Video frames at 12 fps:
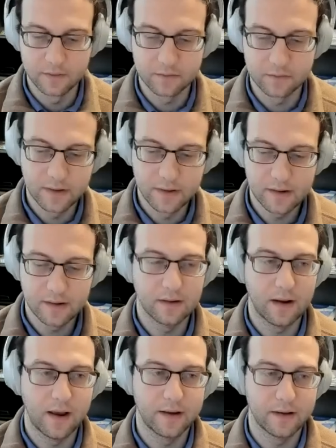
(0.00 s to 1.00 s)
so really,
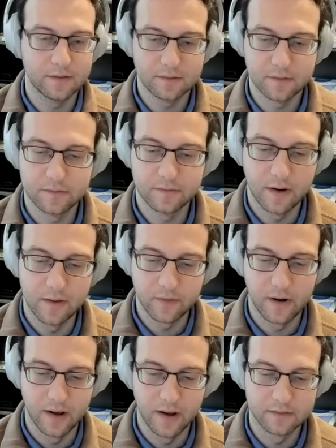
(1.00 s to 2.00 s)
I guess to
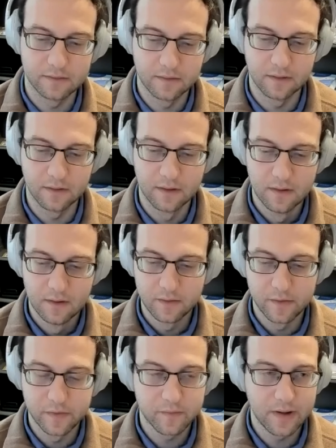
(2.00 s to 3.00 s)
summarize the
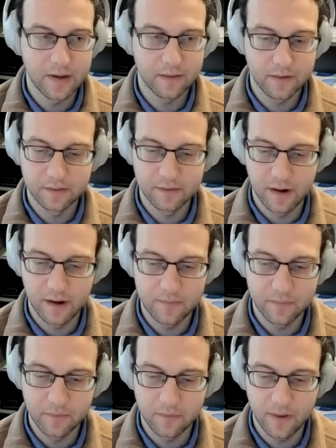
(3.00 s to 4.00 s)
three areas that
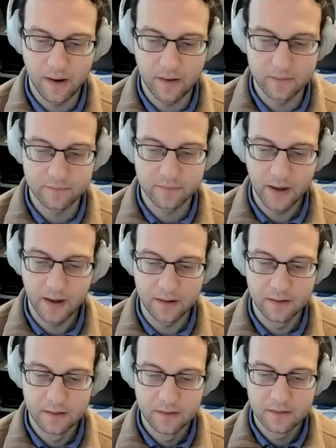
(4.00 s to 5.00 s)
I pull out of
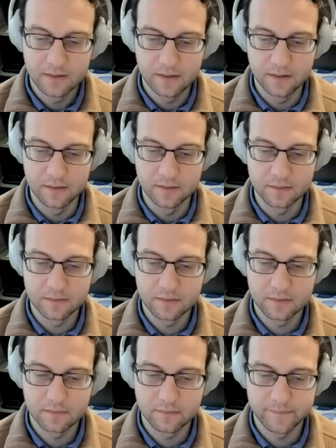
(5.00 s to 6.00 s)
that is,
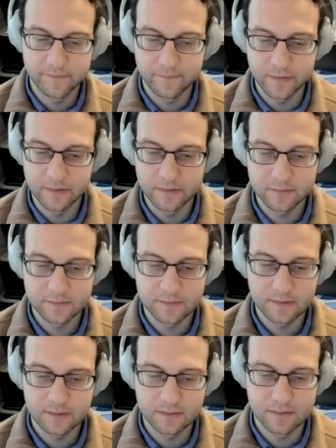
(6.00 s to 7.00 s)

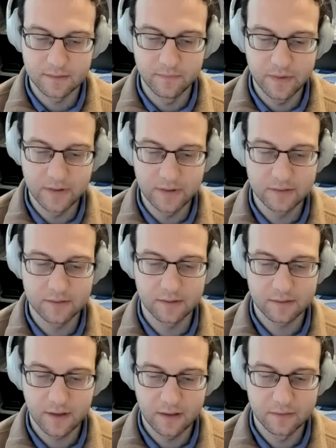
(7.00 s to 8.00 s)
first, to be
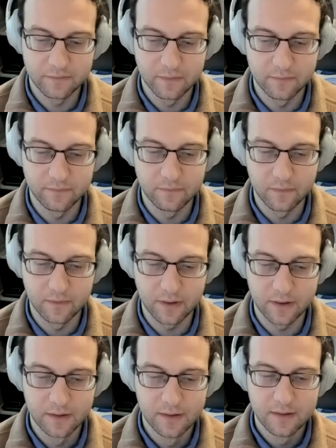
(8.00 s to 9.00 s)
successful
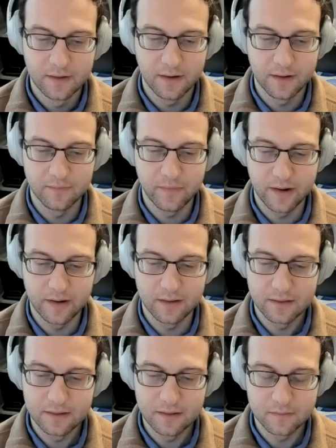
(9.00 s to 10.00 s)
for an
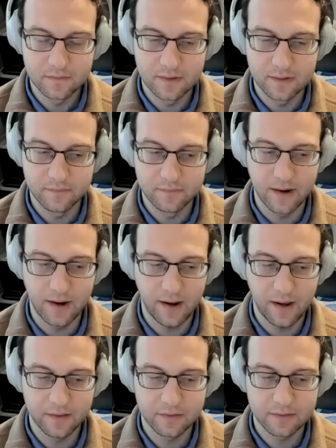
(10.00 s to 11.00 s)
embedded initiative, it
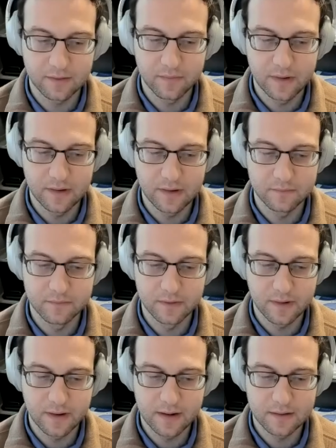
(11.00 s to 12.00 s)
has to be
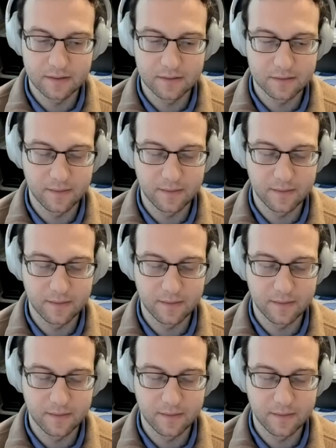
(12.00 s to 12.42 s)
related to